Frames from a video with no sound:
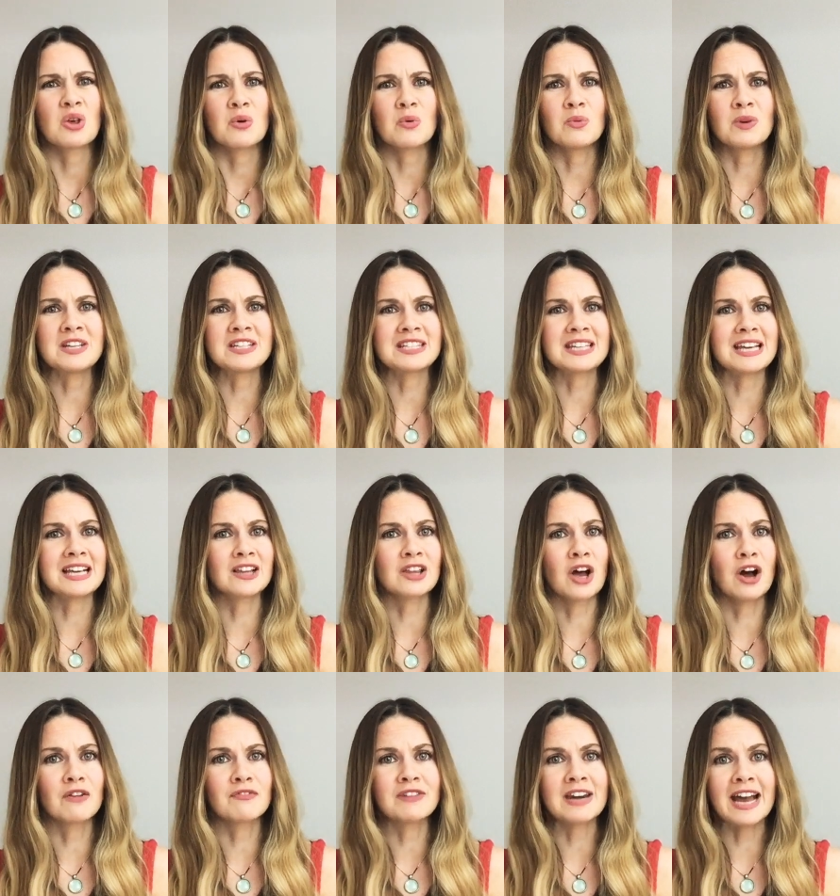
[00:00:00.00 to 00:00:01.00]
we see a
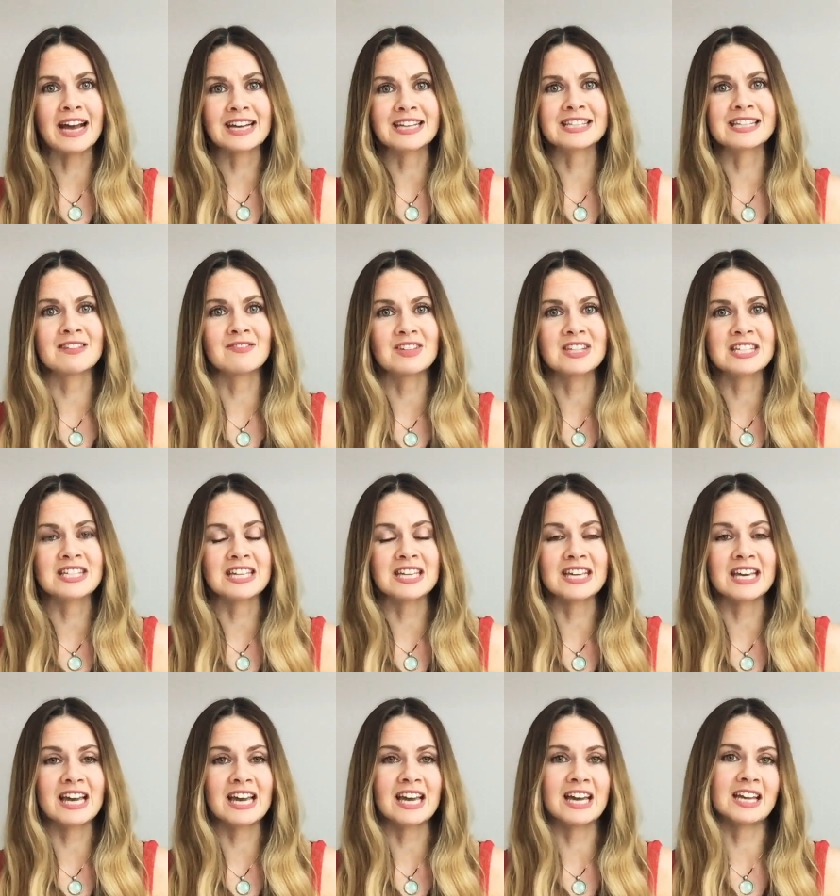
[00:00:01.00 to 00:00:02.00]
lot of
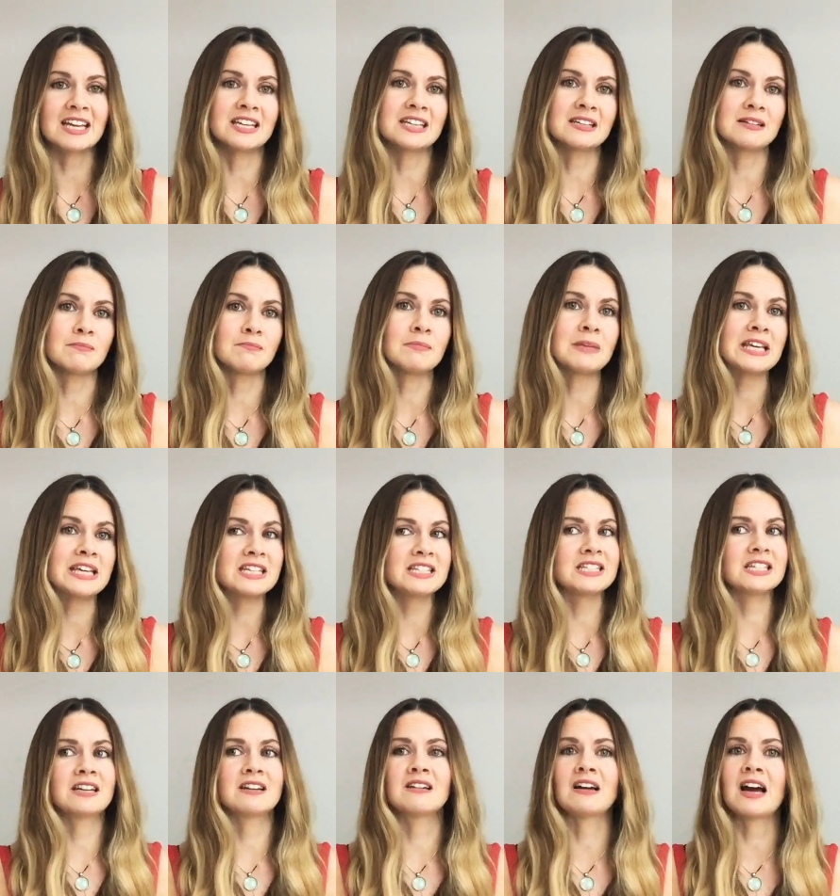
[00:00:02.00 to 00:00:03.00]
negativity in
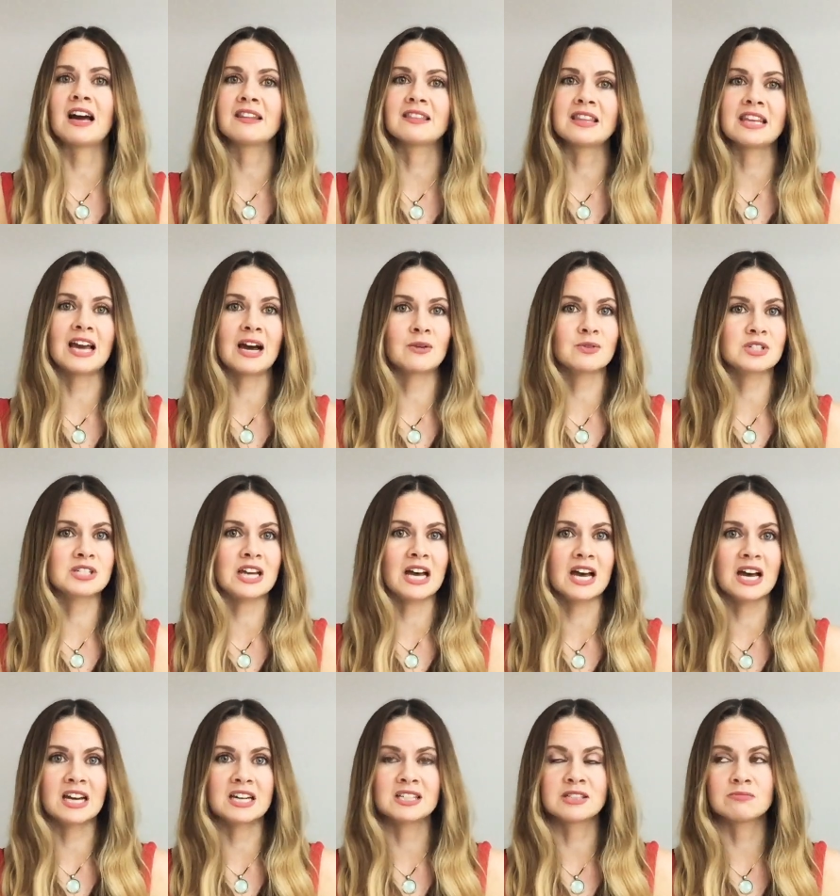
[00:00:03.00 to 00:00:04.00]
media and the
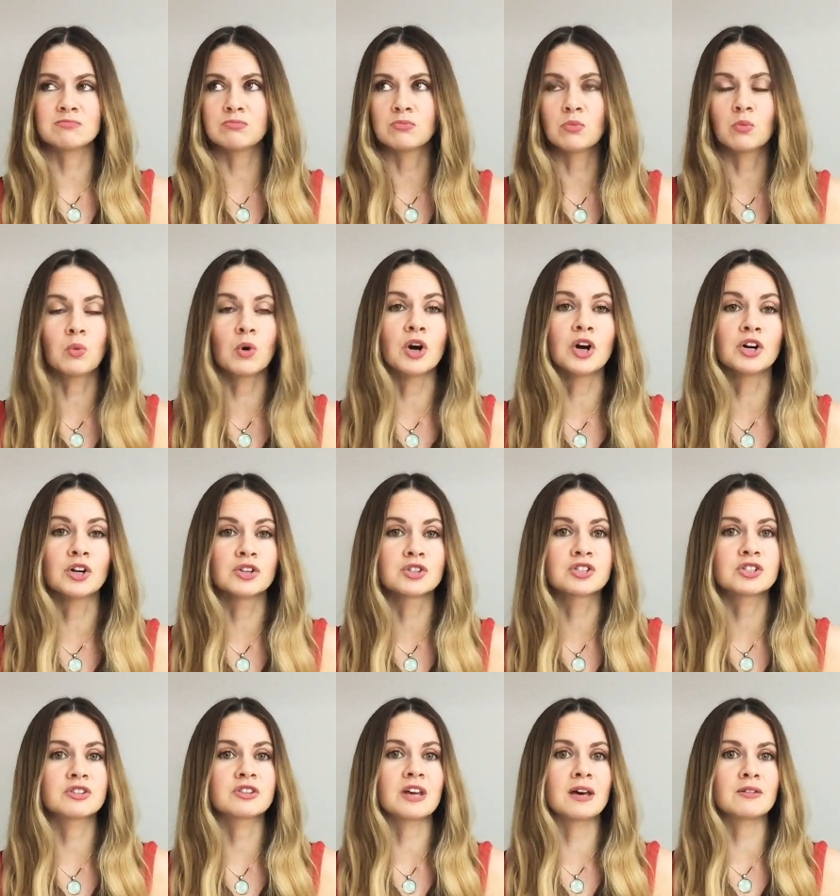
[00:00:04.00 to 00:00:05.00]
outside
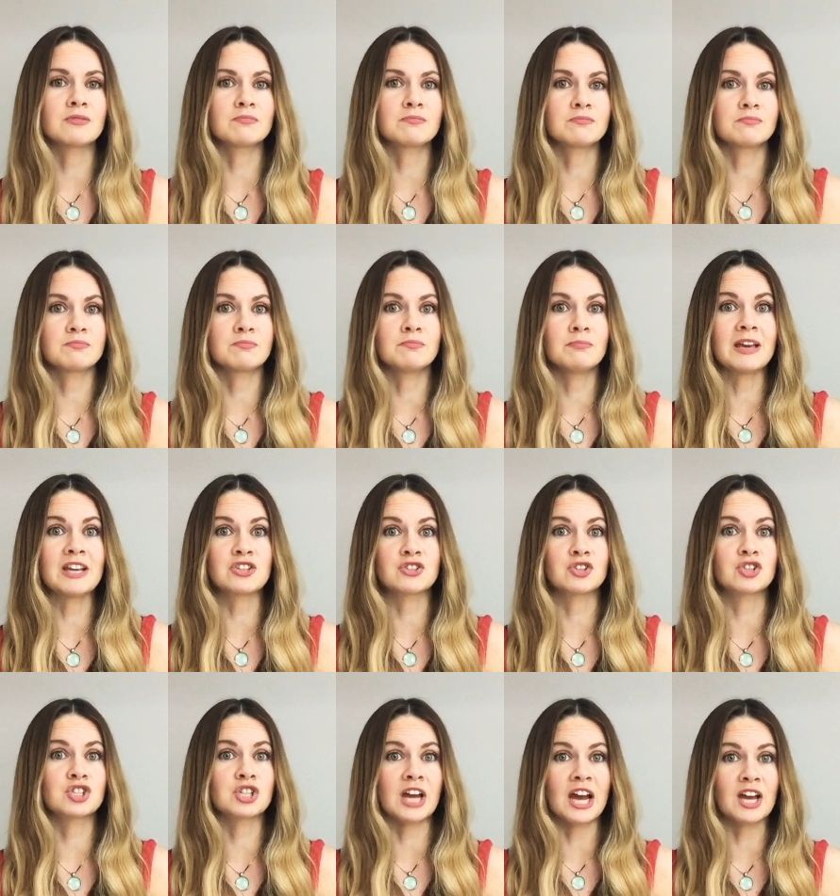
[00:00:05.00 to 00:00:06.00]
world that makes
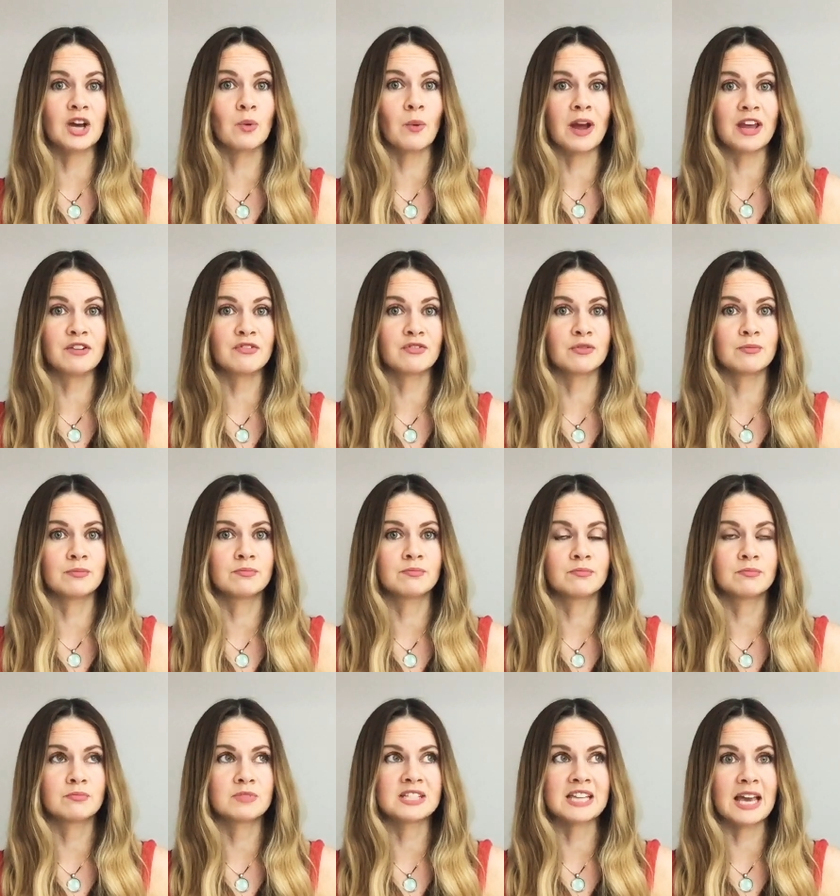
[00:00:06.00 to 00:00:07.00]
us shy away from
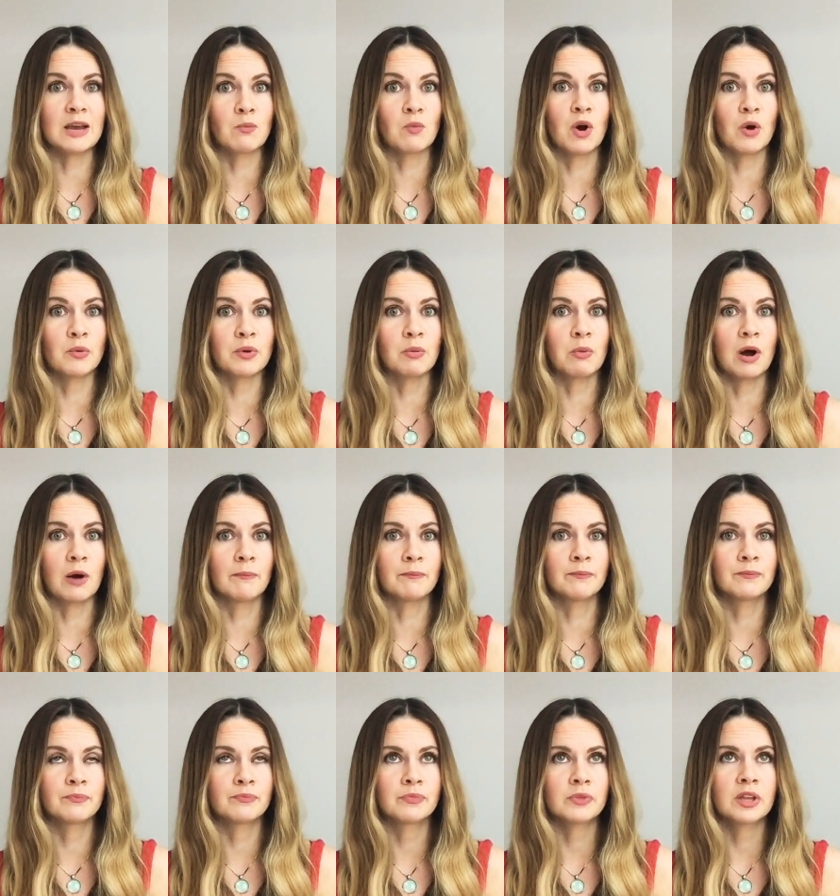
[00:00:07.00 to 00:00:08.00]
saying what we want.
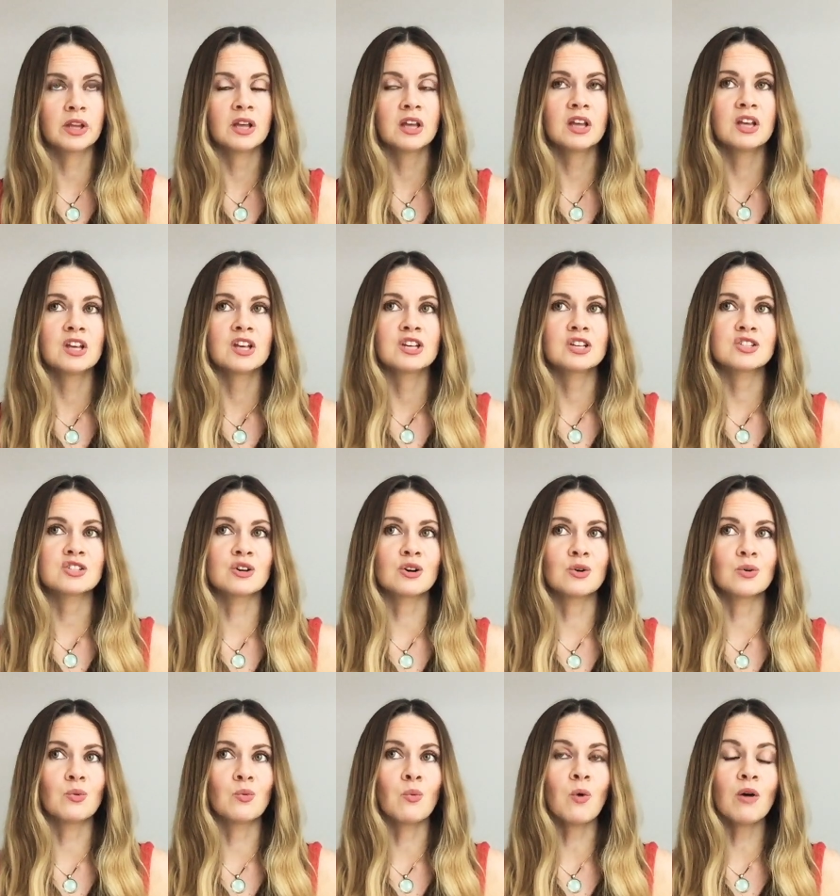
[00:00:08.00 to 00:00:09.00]

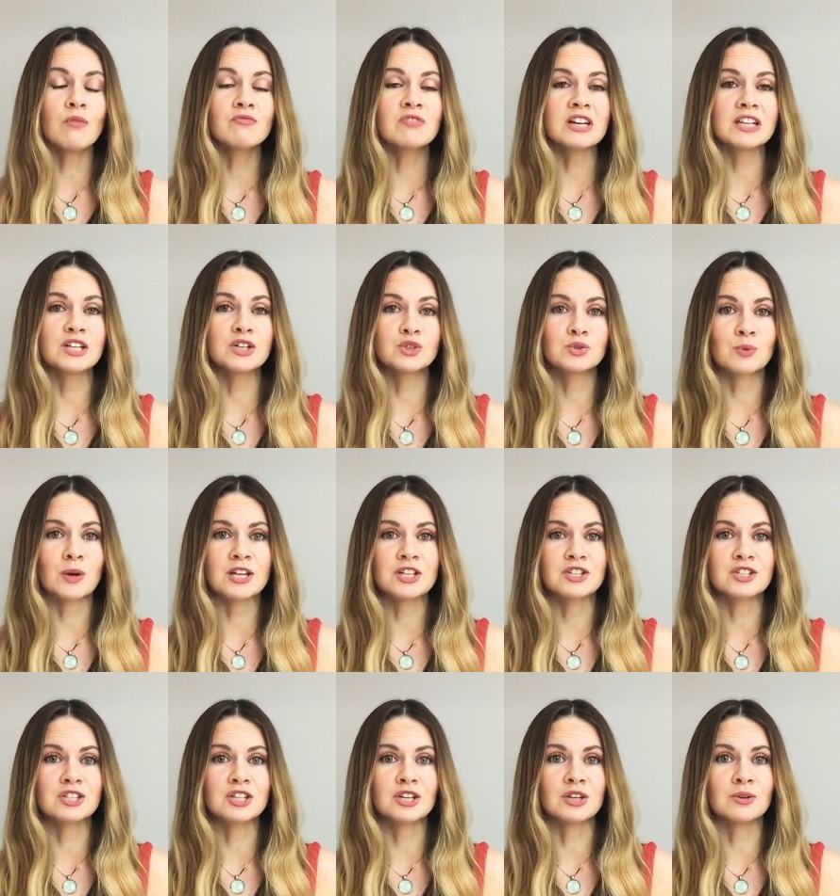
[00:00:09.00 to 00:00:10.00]
So one really good way
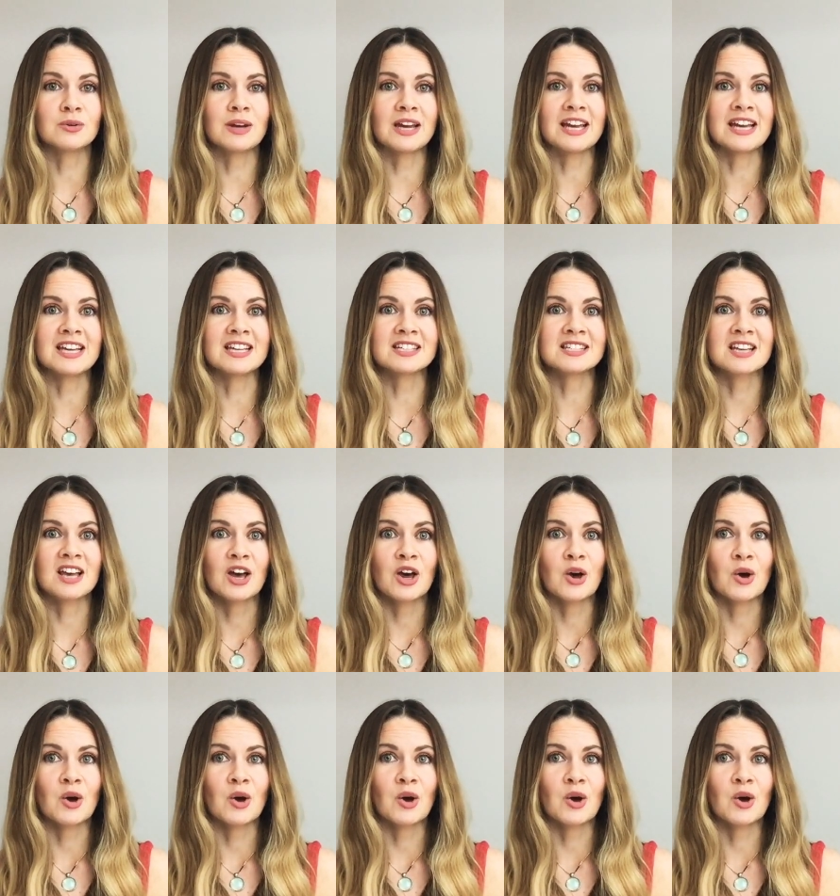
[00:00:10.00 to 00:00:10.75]
to do is,